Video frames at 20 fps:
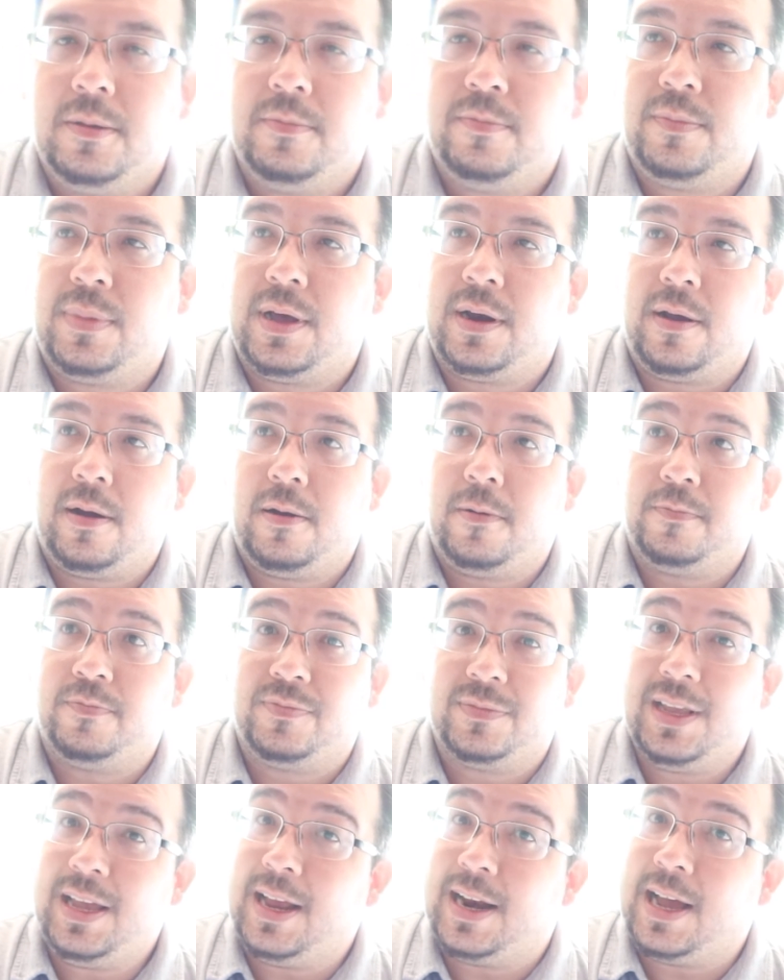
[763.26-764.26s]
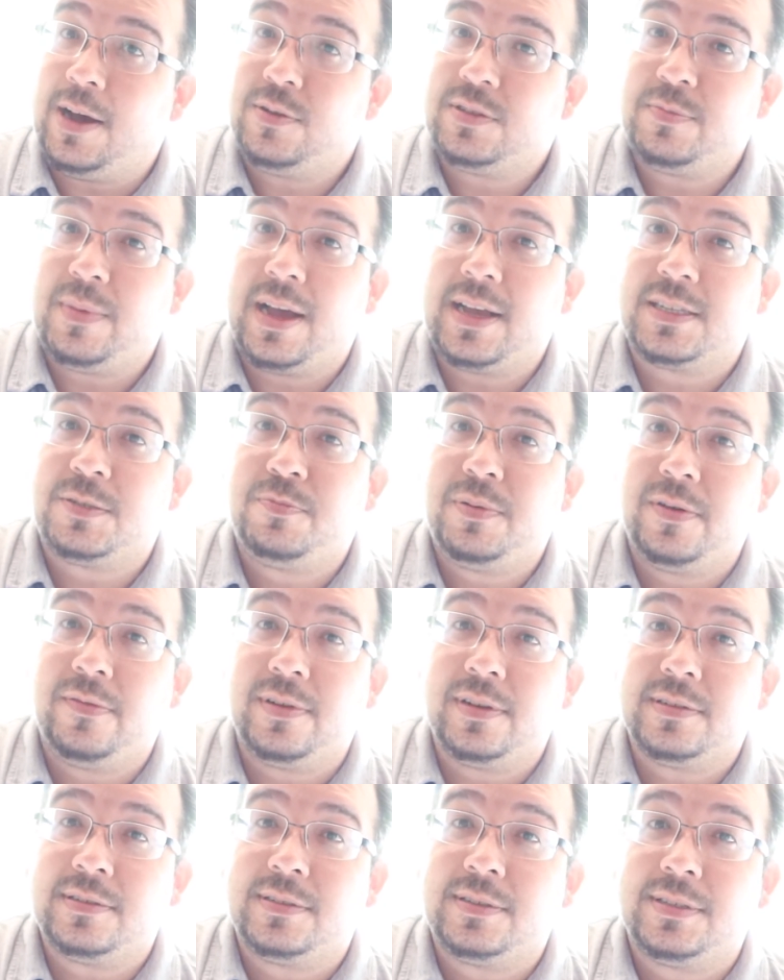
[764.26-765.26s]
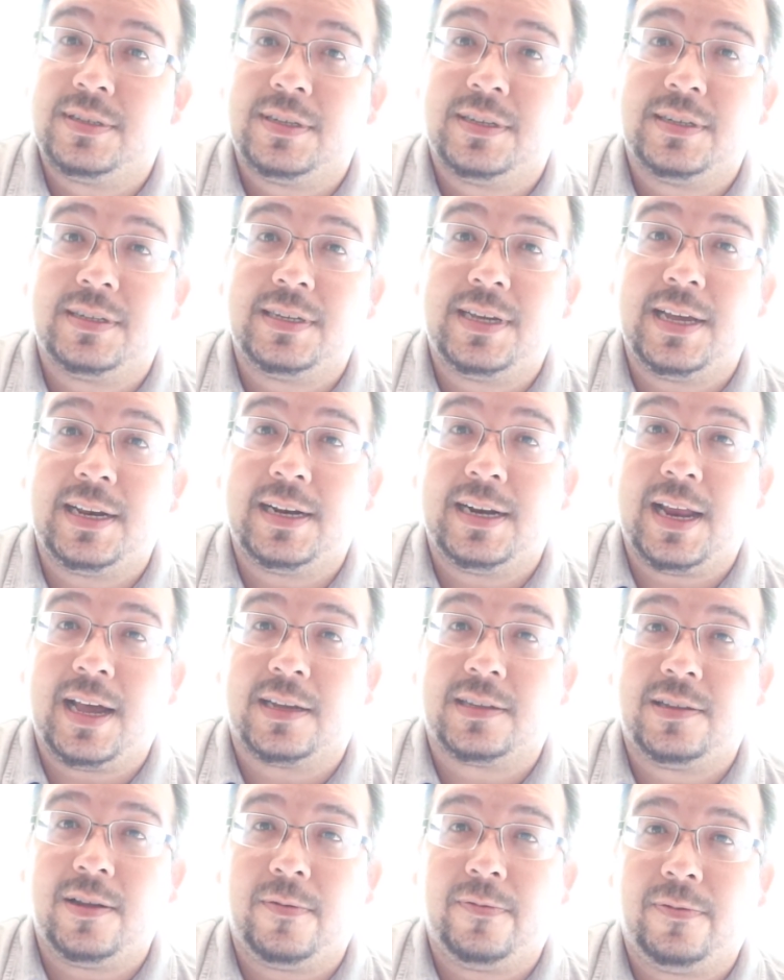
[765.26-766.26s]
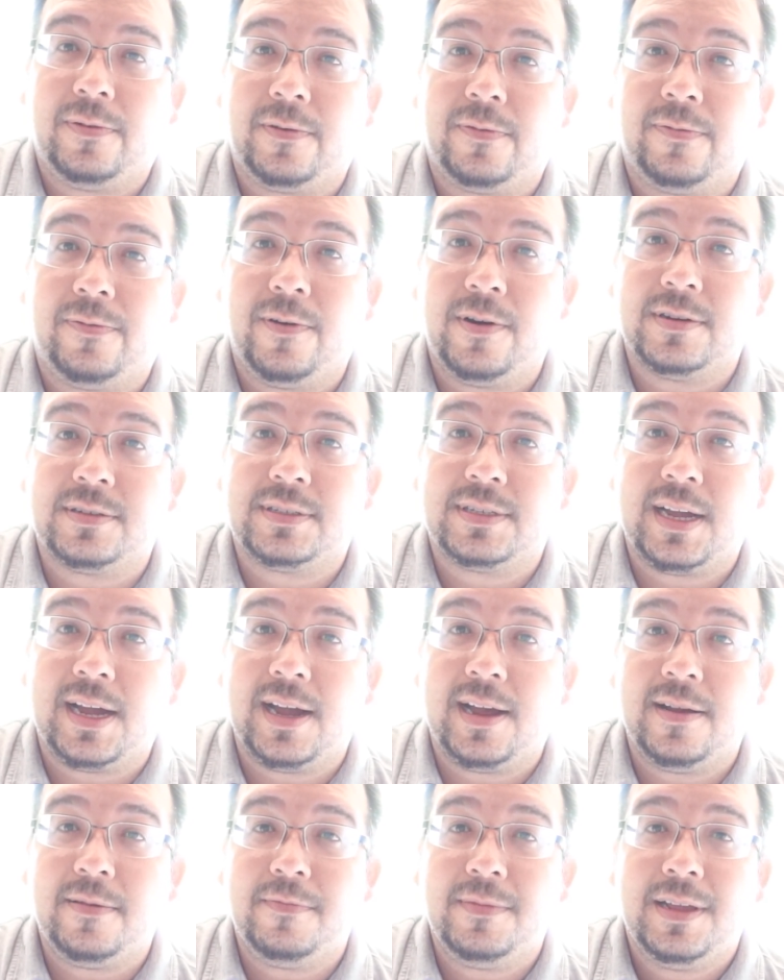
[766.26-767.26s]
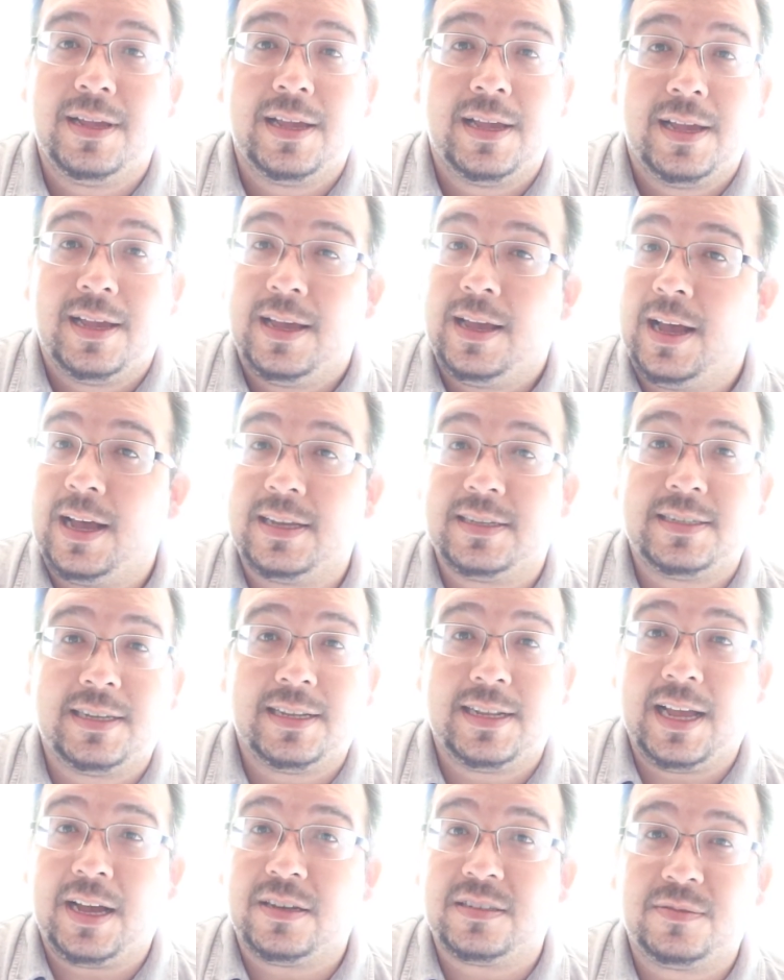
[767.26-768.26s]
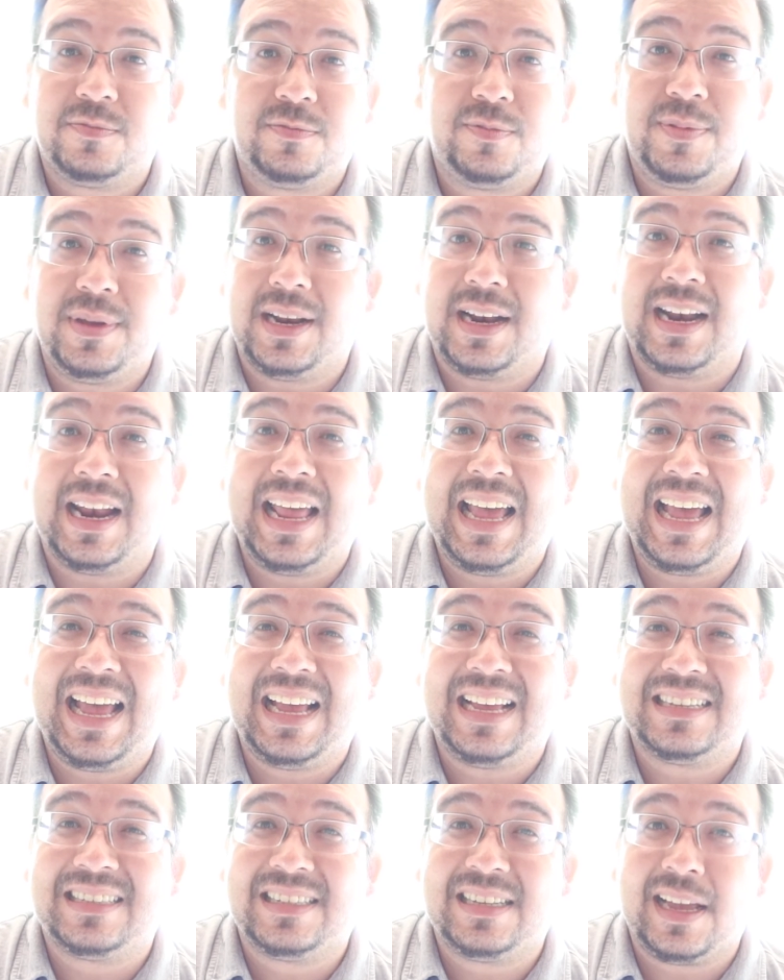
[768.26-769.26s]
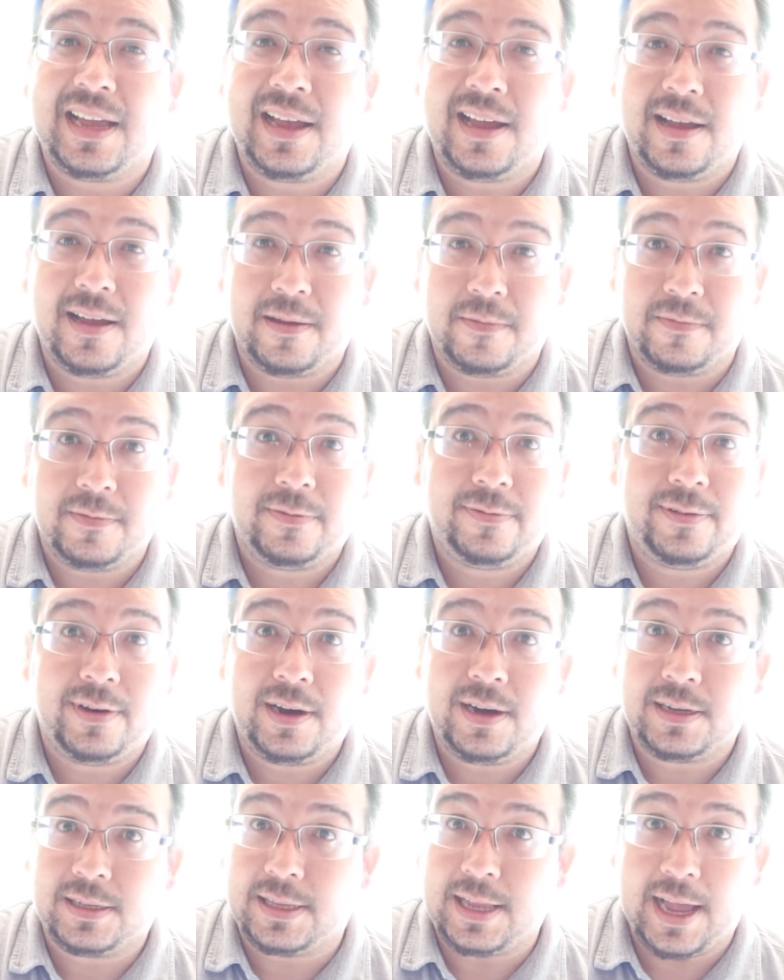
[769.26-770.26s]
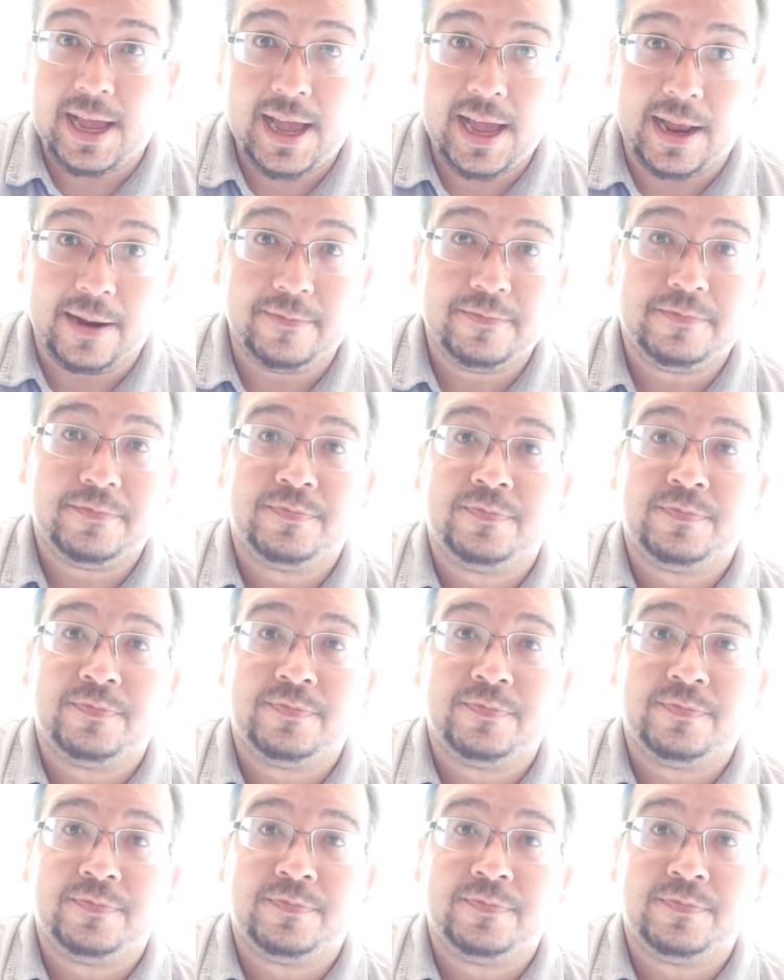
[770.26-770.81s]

But yeah, that was my experience getting locked up for the first time. I said that was to be the last time. Fuck that.